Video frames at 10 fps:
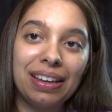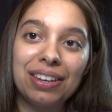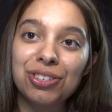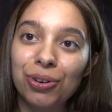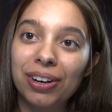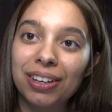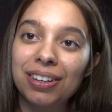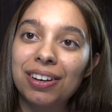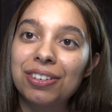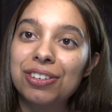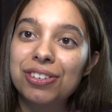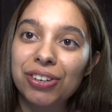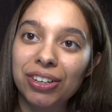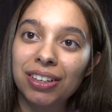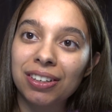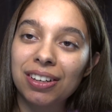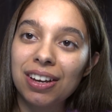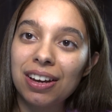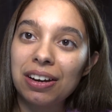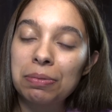enjoyed it, understood it,
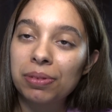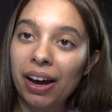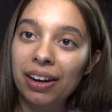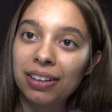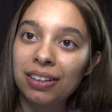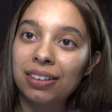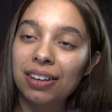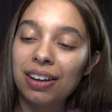applied it.